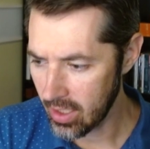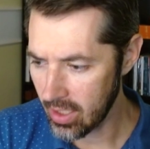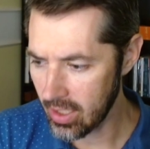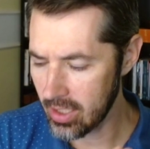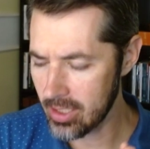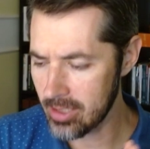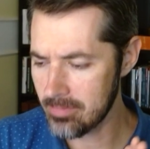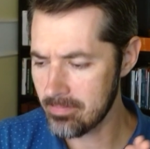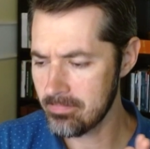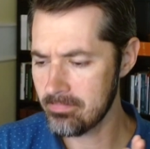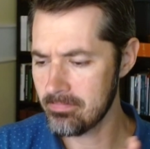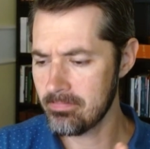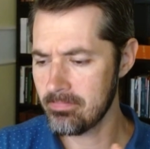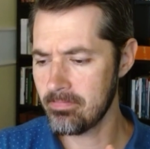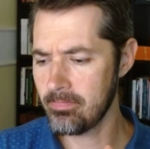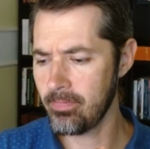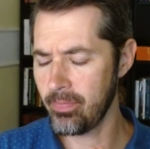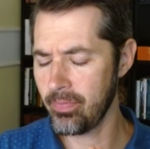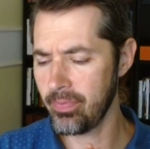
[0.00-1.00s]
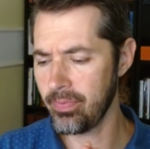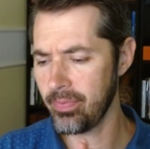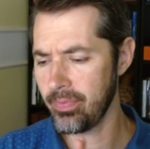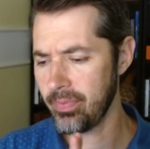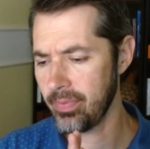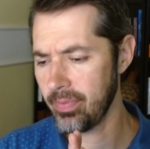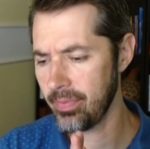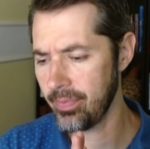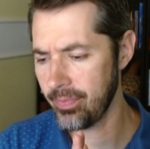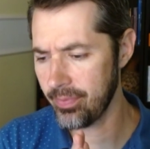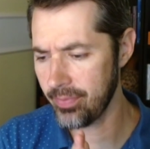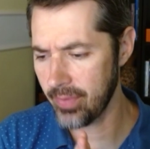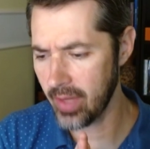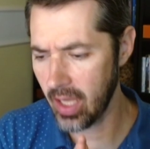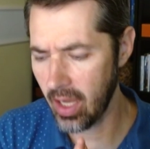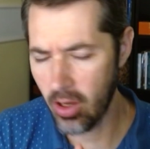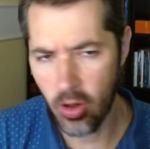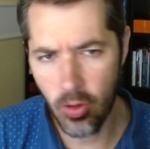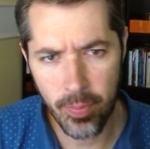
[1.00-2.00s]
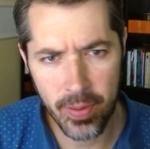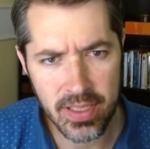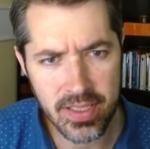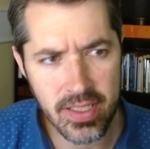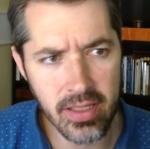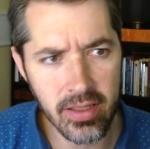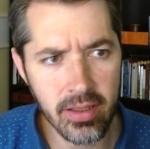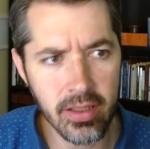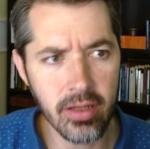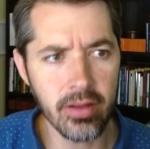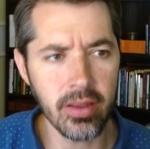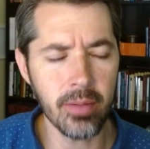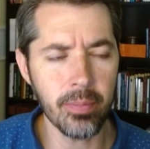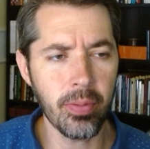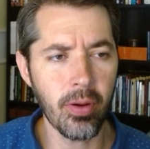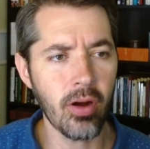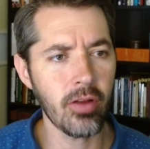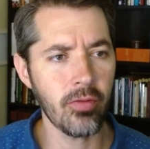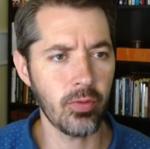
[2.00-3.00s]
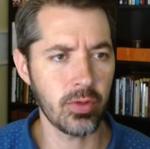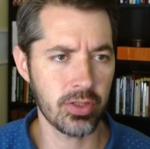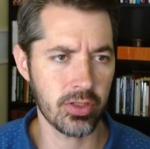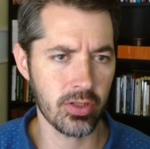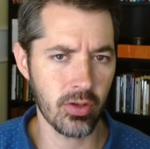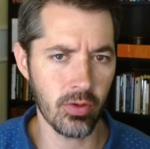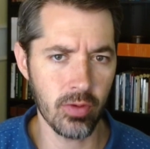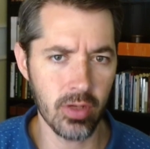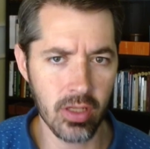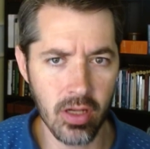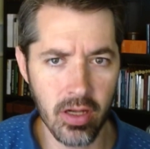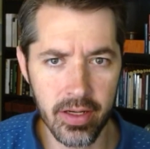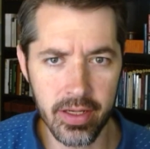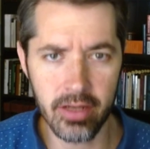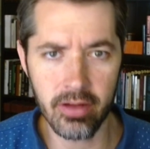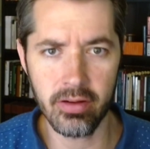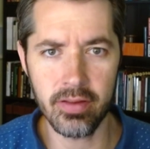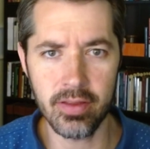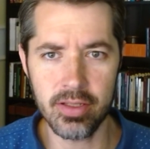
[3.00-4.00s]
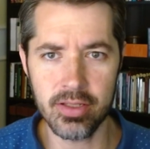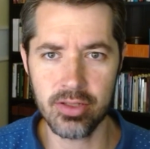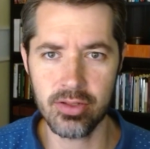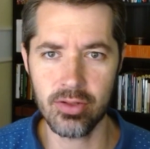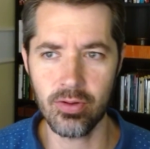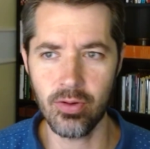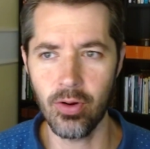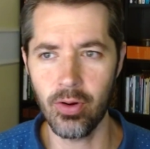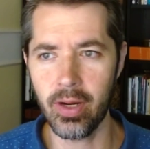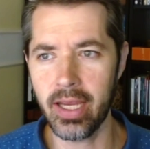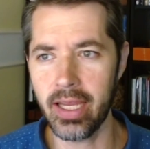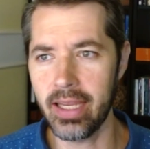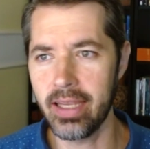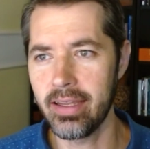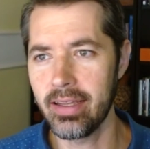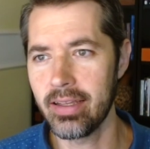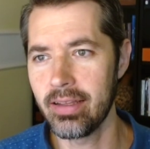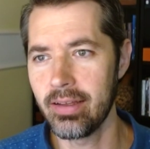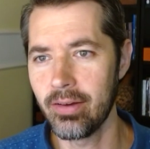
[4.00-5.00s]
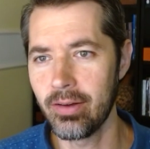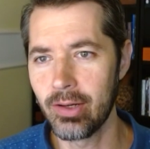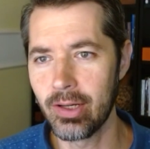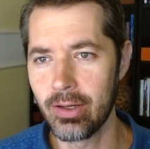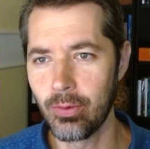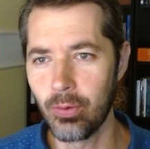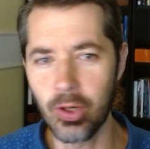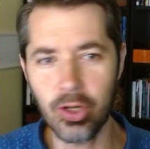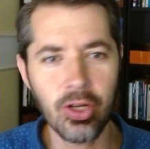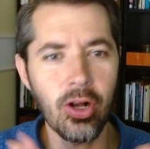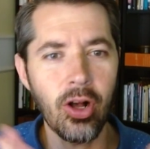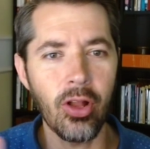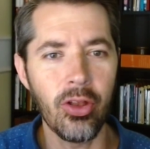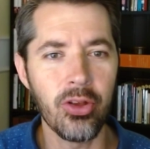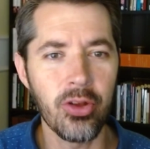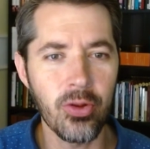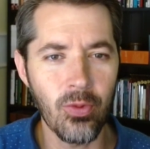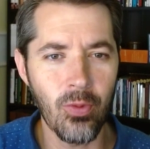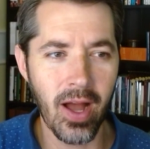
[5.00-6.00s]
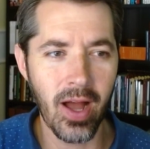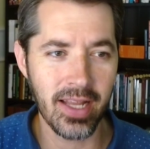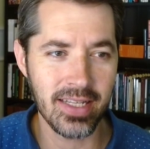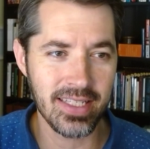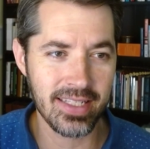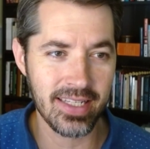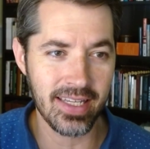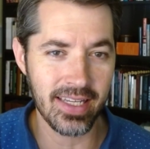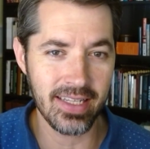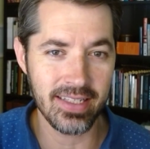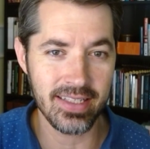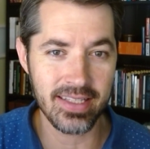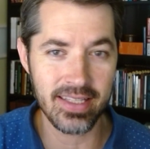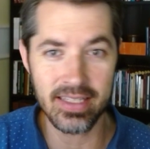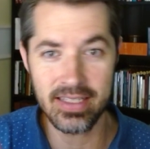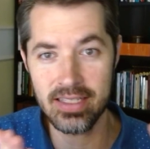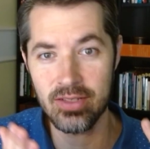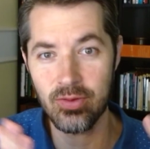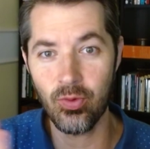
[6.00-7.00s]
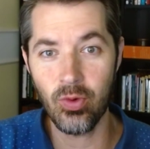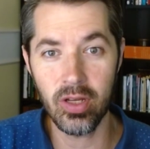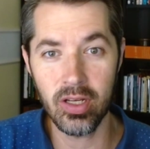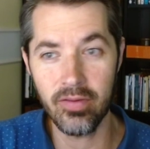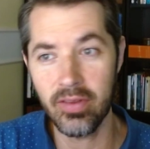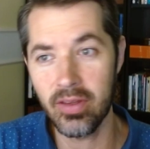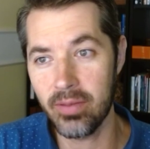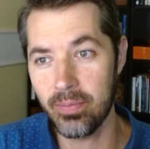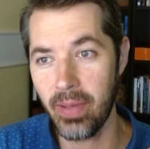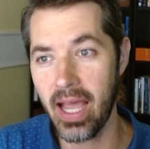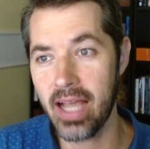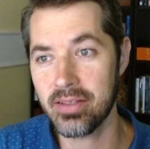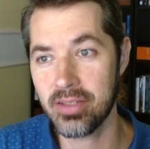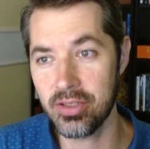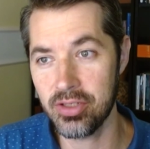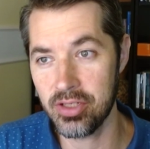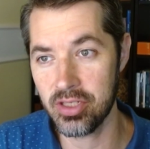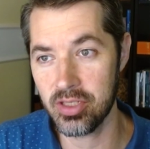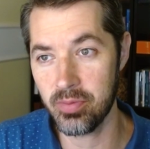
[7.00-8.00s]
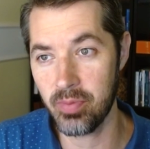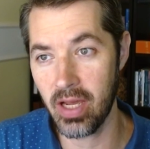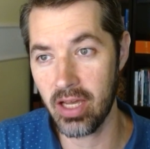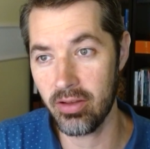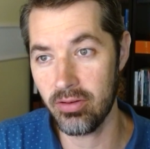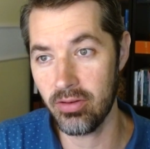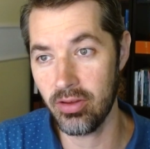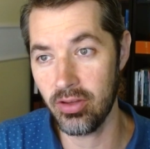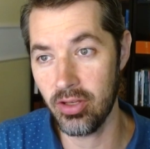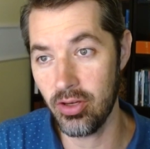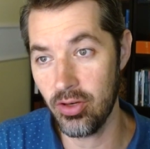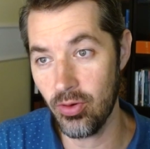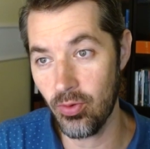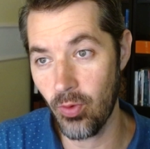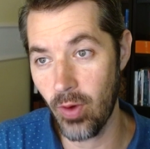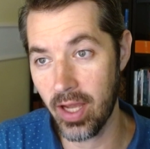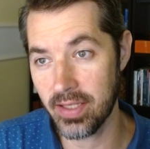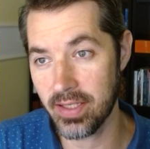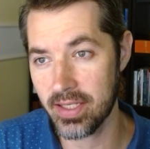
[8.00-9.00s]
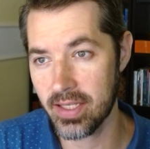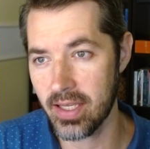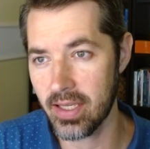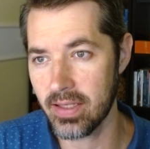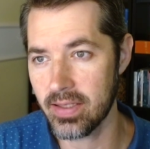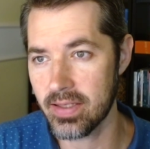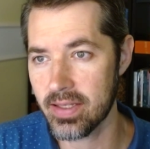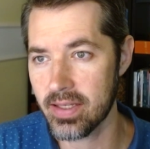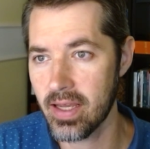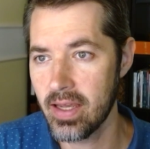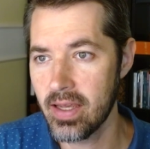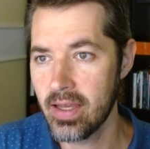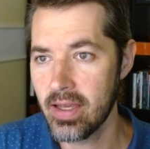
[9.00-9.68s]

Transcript: Um, I hope it's clear that part of what's going on here in this story we're called new wineskins. This is one of the passages about the new wineskins